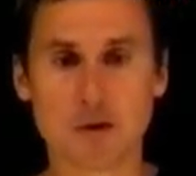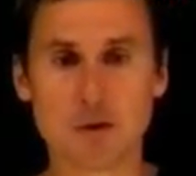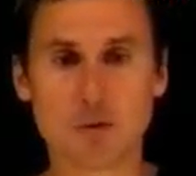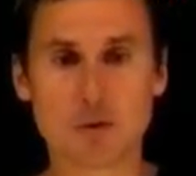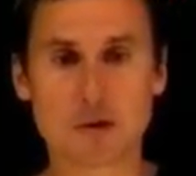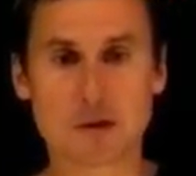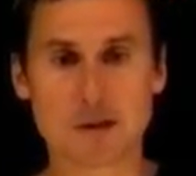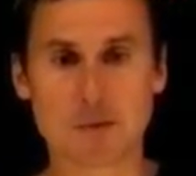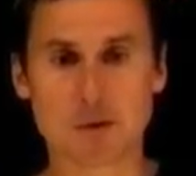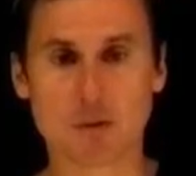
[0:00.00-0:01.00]
U
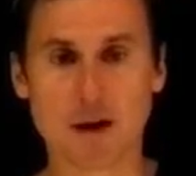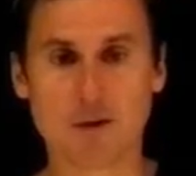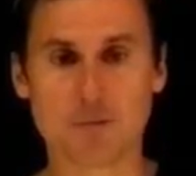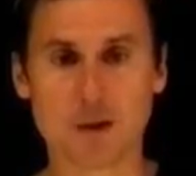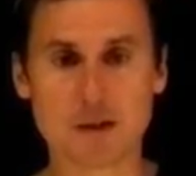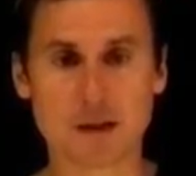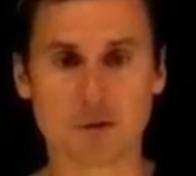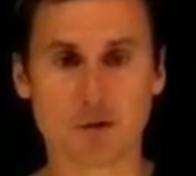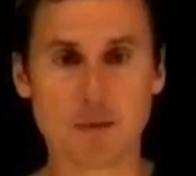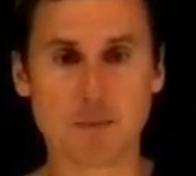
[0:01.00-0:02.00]
subscript FB,
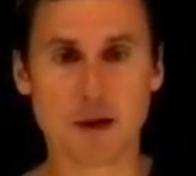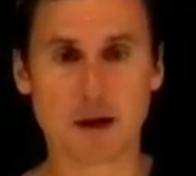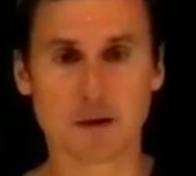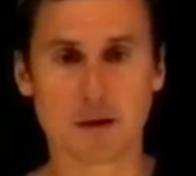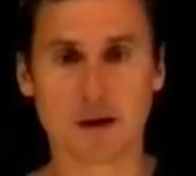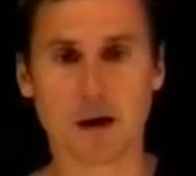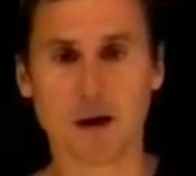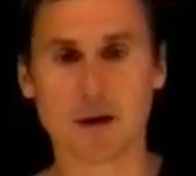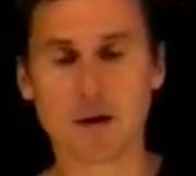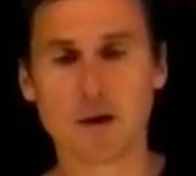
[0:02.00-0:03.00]
standing for feedback, that I